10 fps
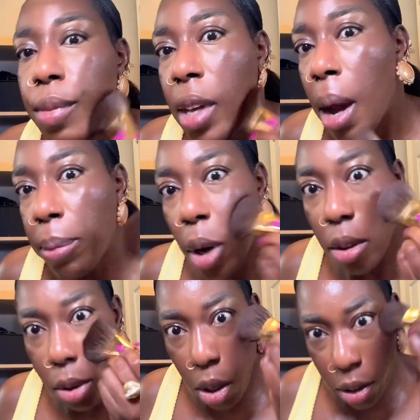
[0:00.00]
I'm
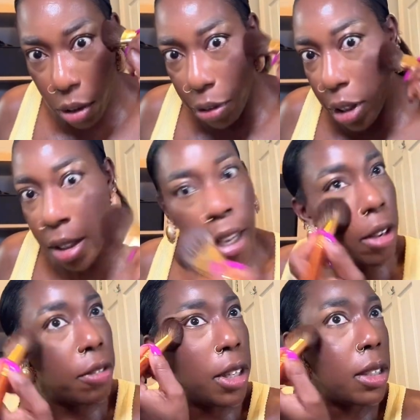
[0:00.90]
not gonna, for the sake
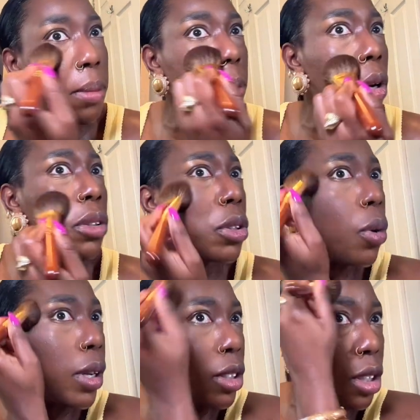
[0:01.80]
of this, I'm not
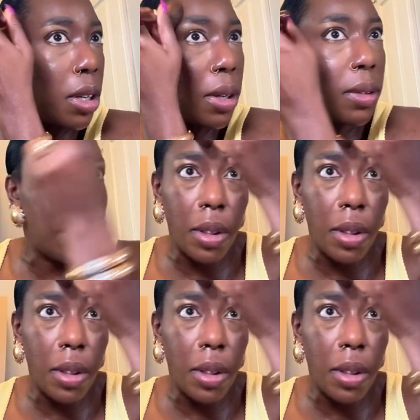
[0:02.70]
going to